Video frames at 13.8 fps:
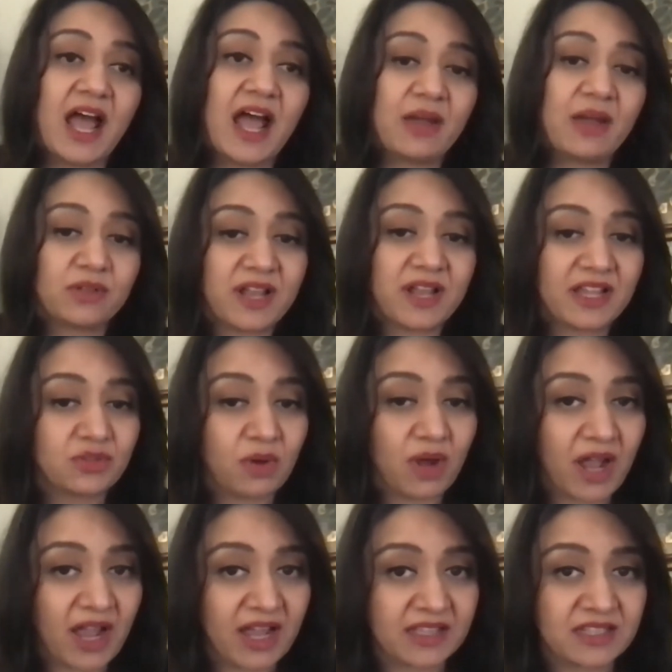I would like to
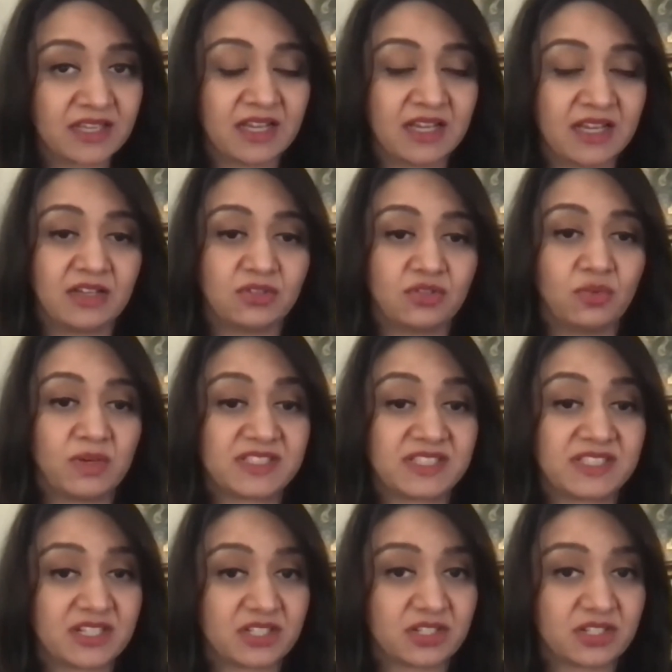add to what Senator